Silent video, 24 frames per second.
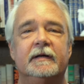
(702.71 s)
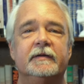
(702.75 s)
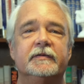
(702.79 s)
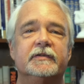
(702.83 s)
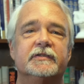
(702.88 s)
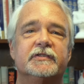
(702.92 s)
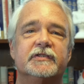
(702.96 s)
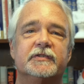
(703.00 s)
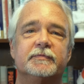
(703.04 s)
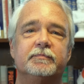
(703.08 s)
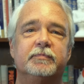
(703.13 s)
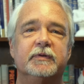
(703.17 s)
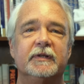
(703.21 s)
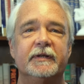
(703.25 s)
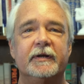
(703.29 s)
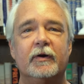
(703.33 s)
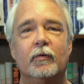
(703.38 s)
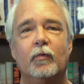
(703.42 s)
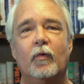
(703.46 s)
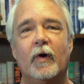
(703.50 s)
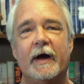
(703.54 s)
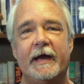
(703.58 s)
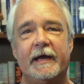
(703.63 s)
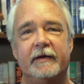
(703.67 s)
to split
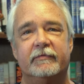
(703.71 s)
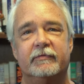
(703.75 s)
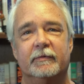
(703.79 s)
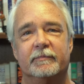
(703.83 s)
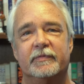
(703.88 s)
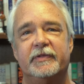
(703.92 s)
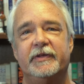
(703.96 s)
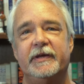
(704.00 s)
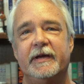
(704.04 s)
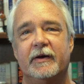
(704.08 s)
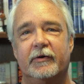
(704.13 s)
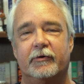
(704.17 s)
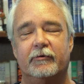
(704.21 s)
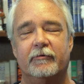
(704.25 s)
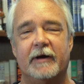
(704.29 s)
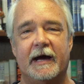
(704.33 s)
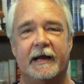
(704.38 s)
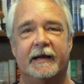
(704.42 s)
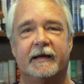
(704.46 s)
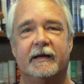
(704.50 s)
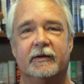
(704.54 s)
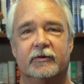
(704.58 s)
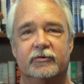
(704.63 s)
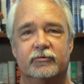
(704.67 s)
away from
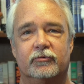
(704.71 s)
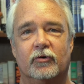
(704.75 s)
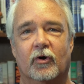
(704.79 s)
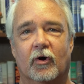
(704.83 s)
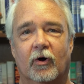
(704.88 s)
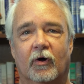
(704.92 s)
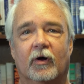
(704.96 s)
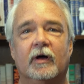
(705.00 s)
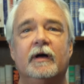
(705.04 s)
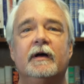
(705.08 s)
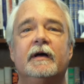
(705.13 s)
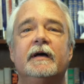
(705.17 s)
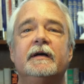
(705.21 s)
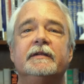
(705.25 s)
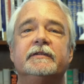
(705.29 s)
theocratic control,